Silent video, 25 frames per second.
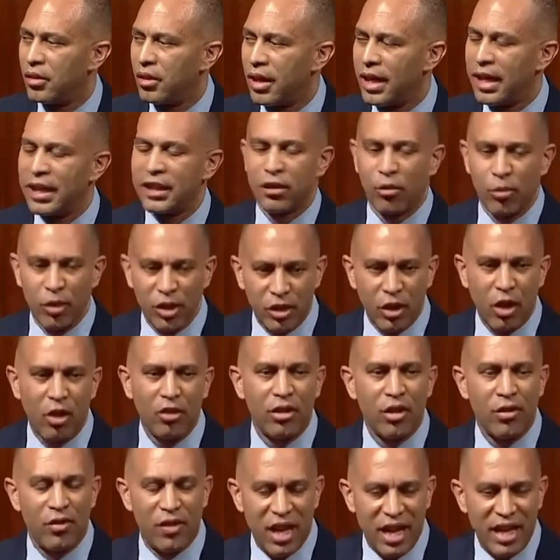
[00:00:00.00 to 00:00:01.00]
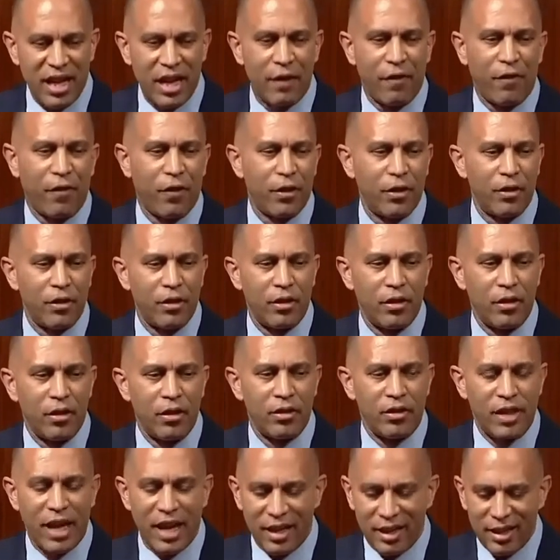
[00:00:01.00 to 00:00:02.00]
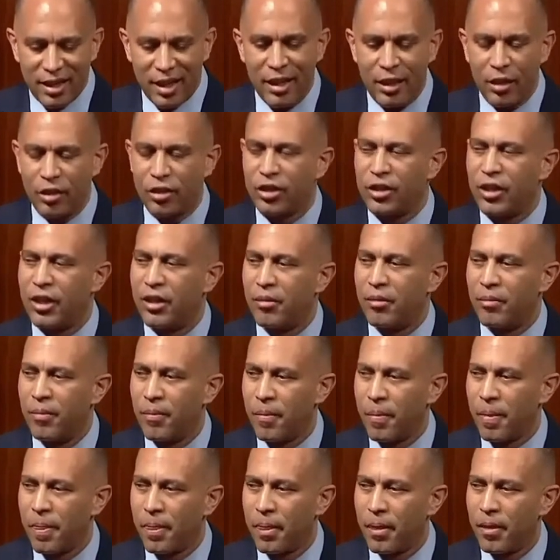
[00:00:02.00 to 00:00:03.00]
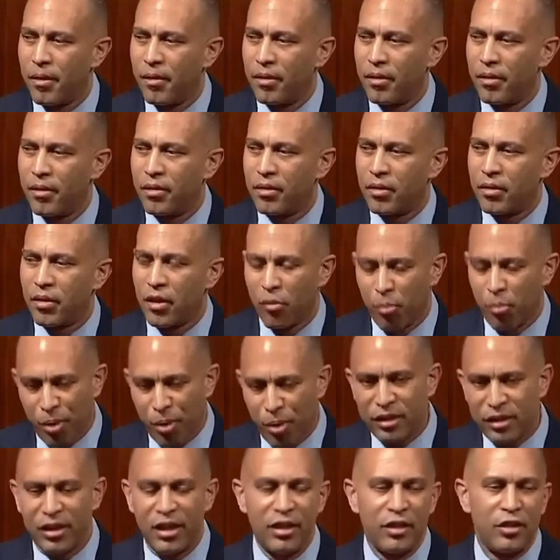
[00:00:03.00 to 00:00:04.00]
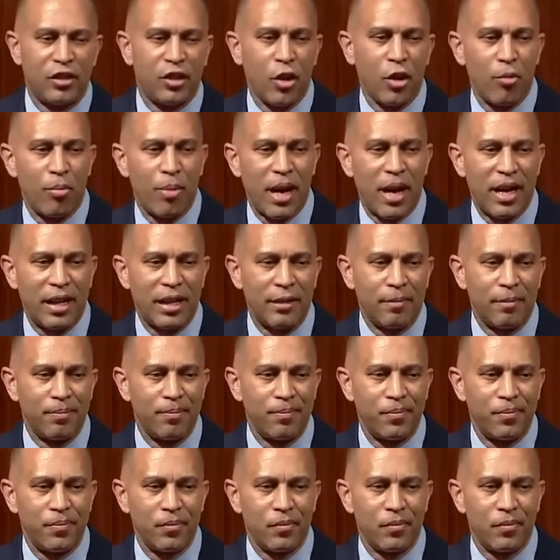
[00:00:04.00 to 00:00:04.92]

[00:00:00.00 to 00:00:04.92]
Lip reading: And as a result of that effort, that leadership of President Joe Biden,